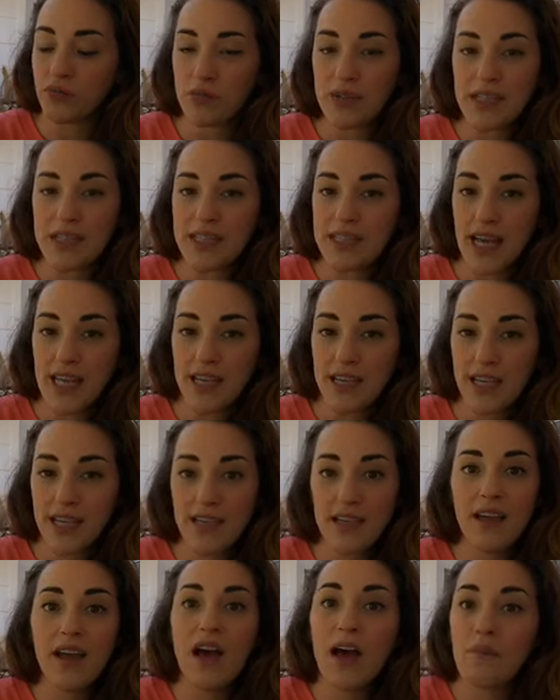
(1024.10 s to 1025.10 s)

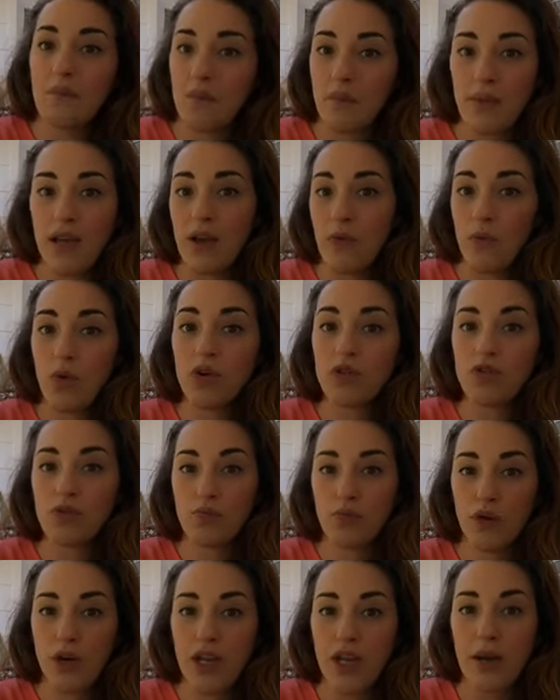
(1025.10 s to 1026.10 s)
reselling, it will
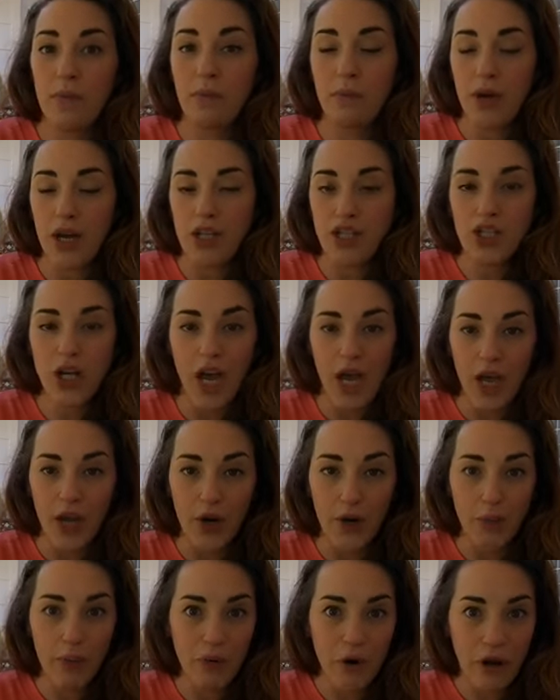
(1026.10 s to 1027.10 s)
bring a much
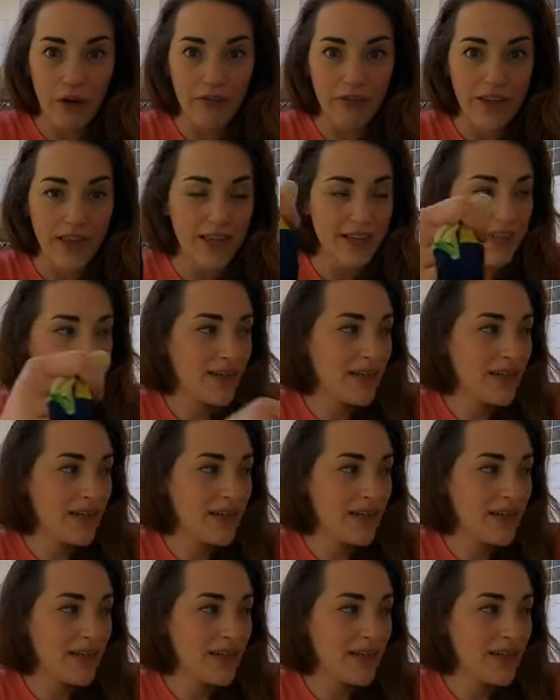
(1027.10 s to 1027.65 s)
higher profit.